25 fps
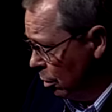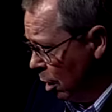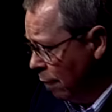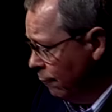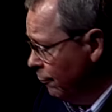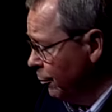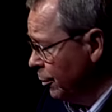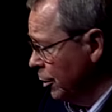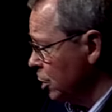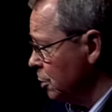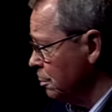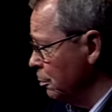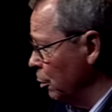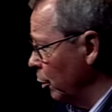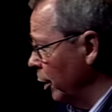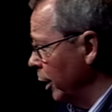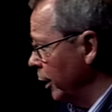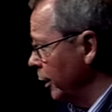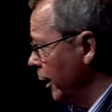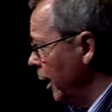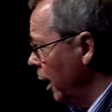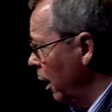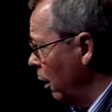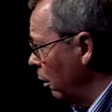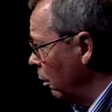obvious point
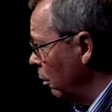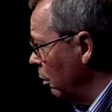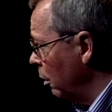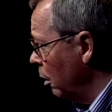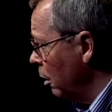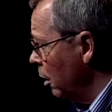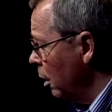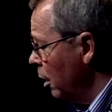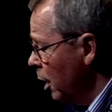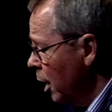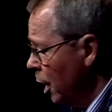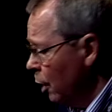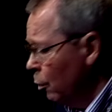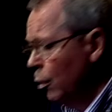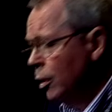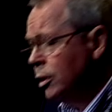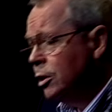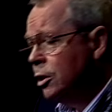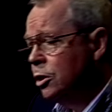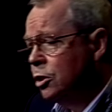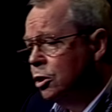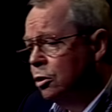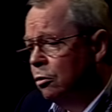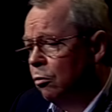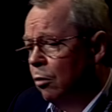now. It
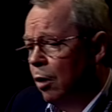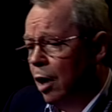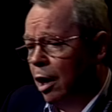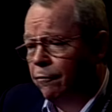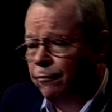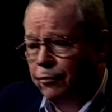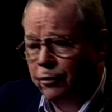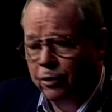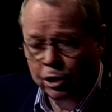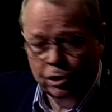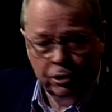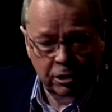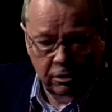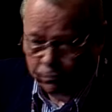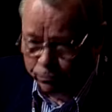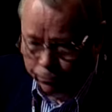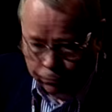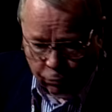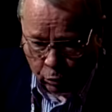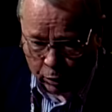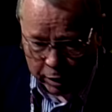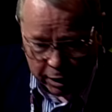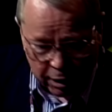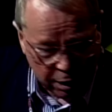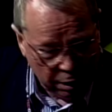wasn't so obvious
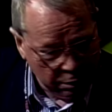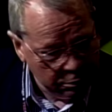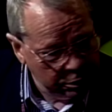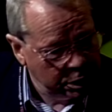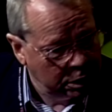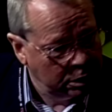forty years